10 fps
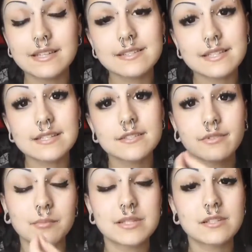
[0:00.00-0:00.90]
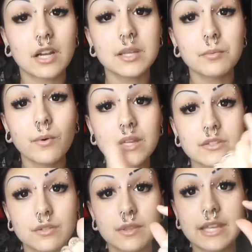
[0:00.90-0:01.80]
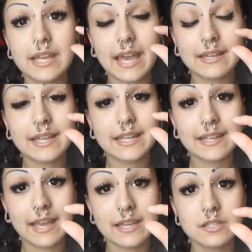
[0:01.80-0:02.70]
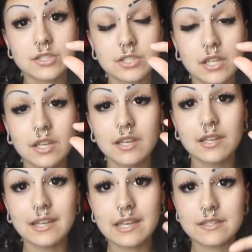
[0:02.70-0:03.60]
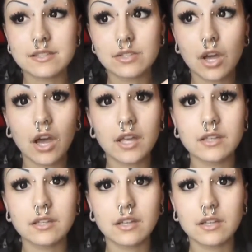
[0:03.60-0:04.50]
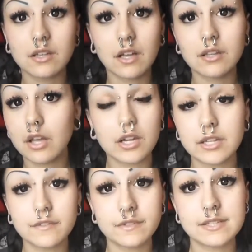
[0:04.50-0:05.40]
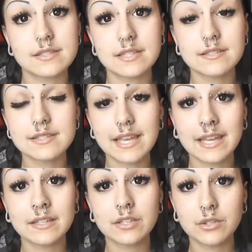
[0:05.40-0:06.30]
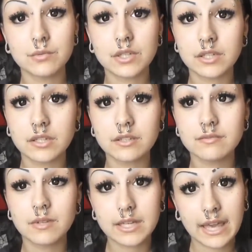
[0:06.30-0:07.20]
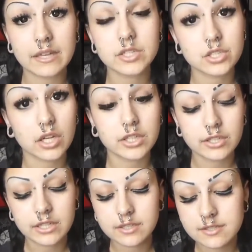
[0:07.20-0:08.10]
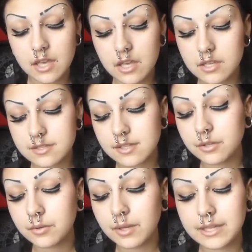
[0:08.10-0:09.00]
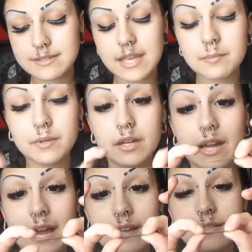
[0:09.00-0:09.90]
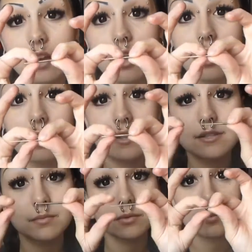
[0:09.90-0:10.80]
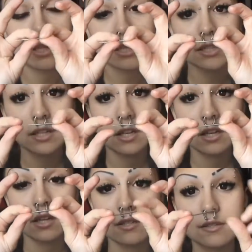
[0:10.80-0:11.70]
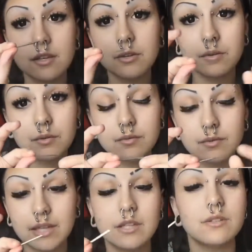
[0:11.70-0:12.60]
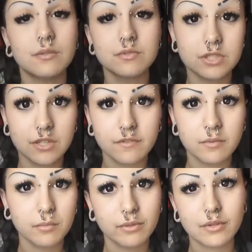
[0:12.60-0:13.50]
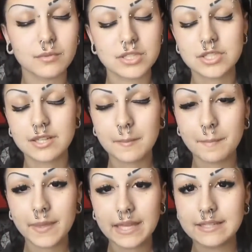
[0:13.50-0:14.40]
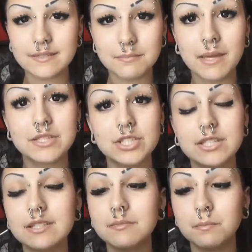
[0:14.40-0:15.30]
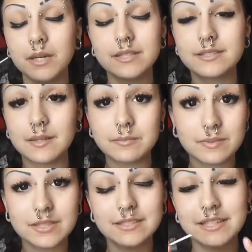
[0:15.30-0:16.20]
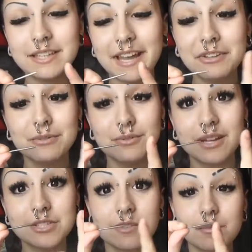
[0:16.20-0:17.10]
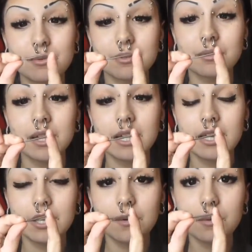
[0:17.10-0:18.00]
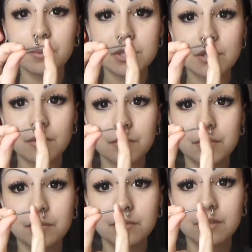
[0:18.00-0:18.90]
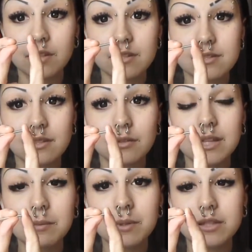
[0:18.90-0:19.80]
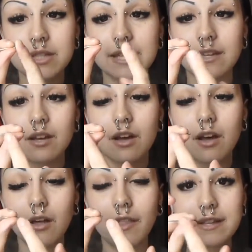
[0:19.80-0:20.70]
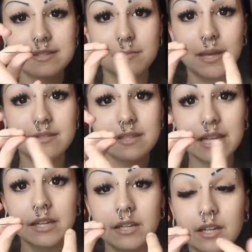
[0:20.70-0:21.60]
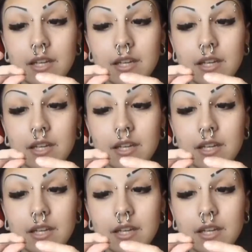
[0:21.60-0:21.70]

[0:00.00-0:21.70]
distance from the starting point to the ending gauge is not a long enough distance, and you could, again, shock your ears. So a taper has all this room here, so, and you don't shove them through, which I didn't mention, but I'm going to tell you now, you do not shove them through. You would push it through slowly, but look at all that space there,